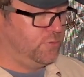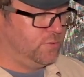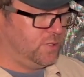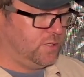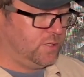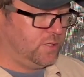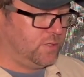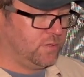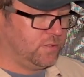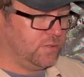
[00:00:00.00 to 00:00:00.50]

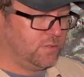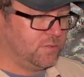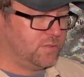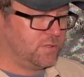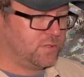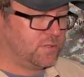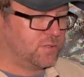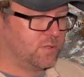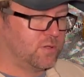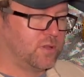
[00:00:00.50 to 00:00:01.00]

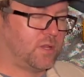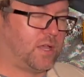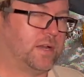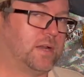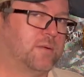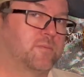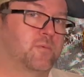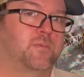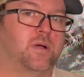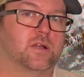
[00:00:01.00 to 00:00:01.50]
years. The
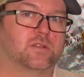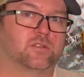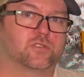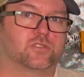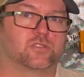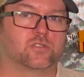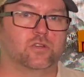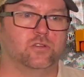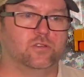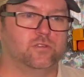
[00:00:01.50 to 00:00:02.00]
light I'm about to
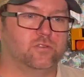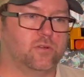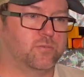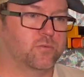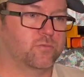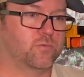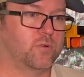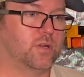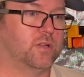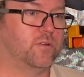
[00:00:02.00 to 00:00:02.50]
show you, I've
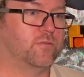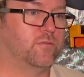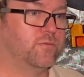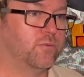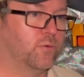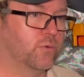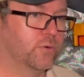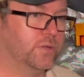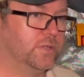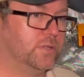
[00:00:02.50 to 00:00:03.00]
been running
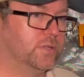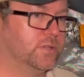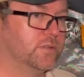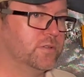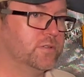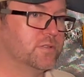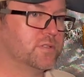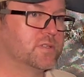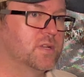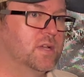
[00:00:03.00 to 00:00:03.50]
4
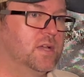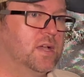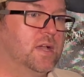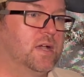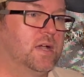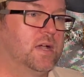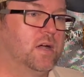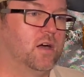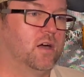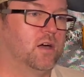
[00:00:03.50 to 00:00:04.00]
years.
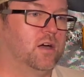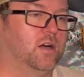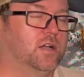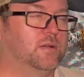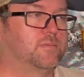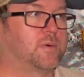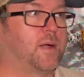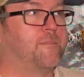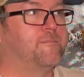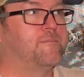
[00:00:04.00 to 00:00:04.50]

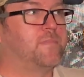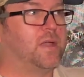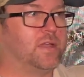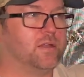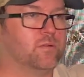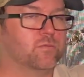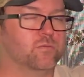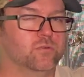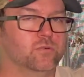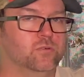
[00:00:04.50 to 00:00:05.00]
In my
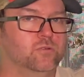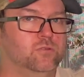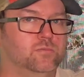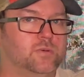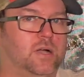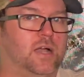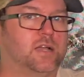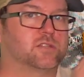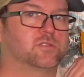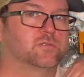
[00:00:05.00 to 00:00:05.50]
main room,
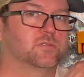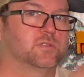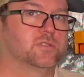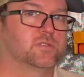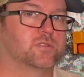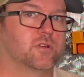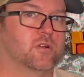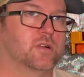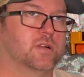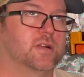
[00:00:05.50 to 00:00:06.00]
I actually
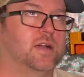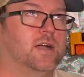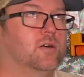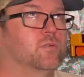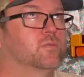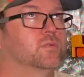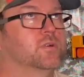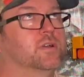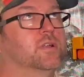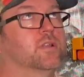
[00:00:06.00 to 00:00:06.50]
started
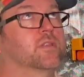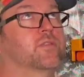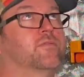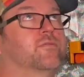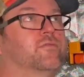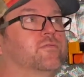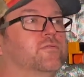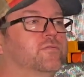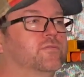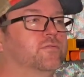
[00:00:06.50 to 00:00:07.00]
out with
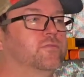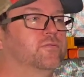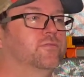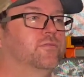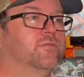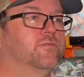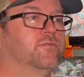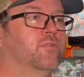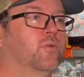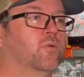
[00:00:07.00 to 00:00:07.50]

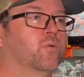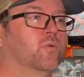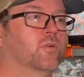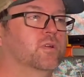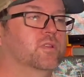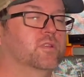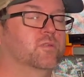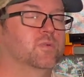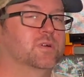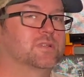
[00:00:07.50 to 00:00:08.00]

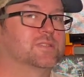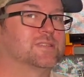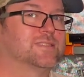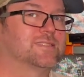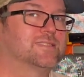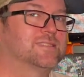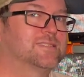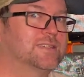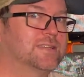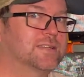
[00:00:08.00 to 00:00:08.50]
4, then went to
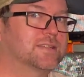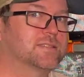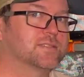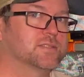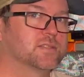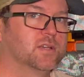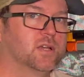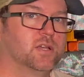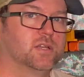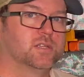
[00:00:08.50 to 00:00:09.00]

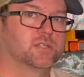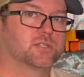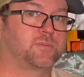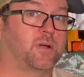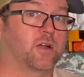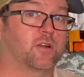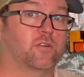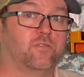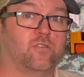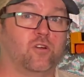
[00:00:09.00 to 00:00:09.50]
6
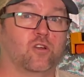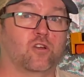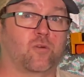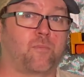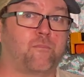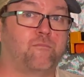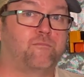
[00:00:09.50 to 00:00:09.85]
Spider Farmer